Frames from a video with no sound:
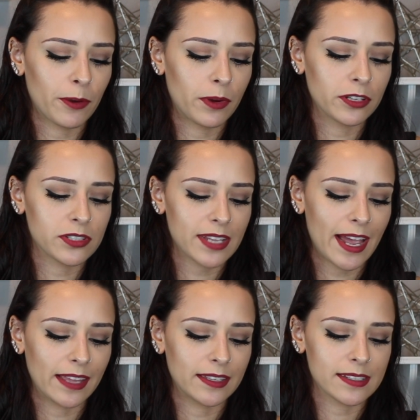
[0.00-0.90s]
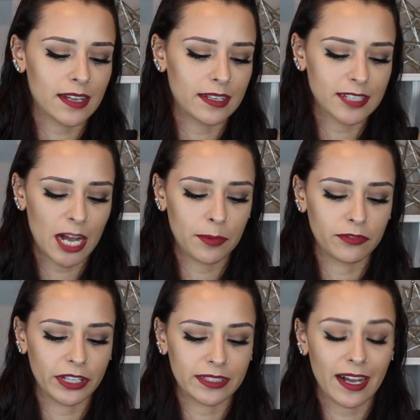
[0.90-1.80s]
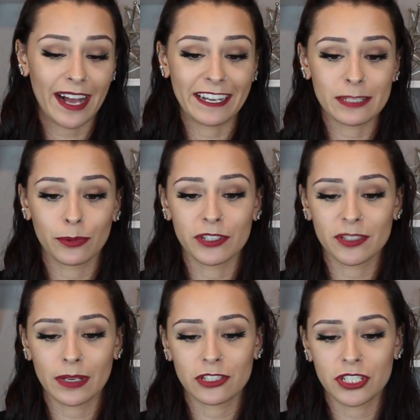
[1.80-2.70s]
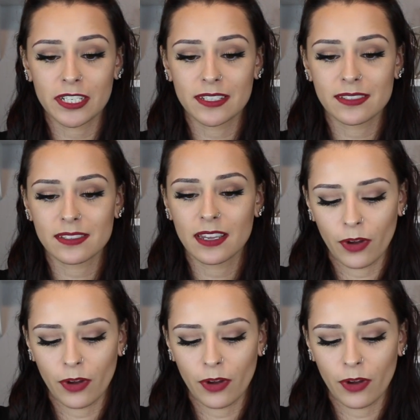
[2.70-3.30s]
I want to just add this on top of like the highest points of my cheeks